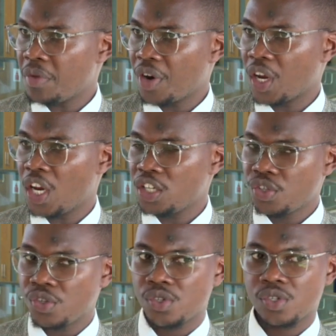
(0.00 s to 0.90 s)

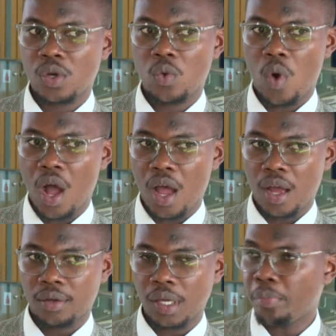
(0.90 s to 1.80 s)
regulations were
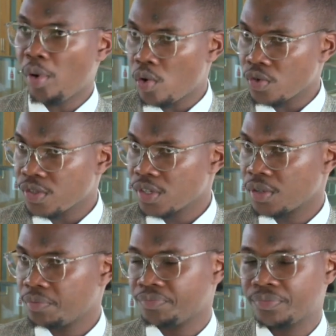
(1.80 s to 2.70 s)
imposed
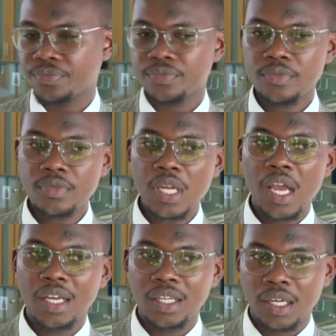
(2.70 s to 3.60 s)

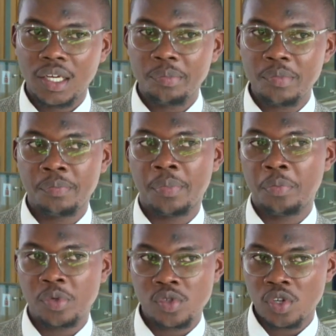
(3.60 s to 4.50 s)
and
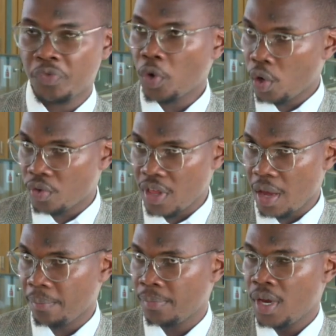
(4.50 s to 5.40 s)
people followed
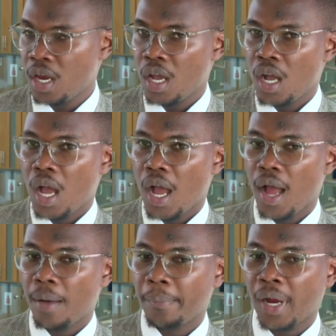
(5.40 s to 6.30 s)
them,
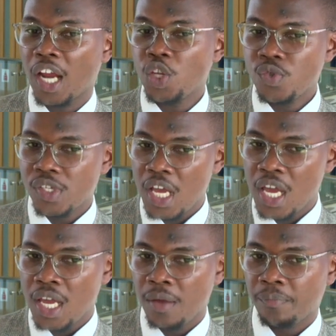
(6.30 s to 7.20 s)
can you
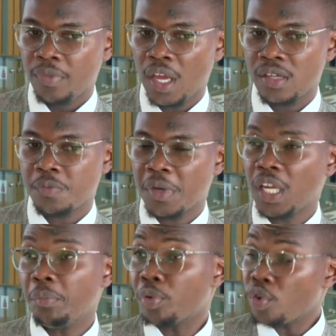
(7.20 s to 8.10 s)
say there's been
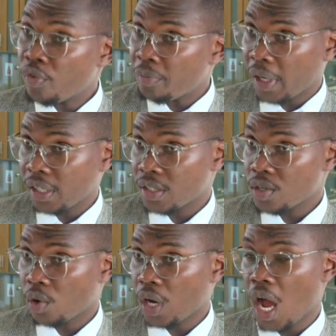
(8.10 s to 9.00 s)

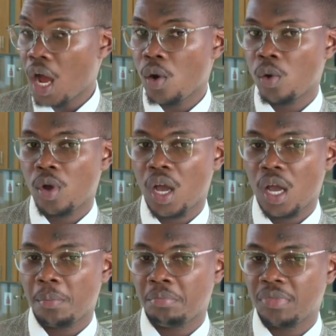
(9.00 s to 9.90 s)
improvement on how
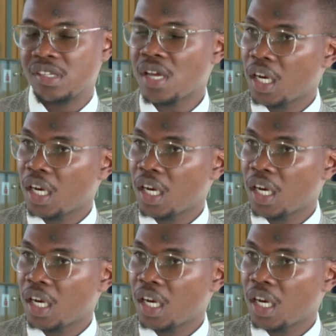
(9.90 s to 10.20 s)
this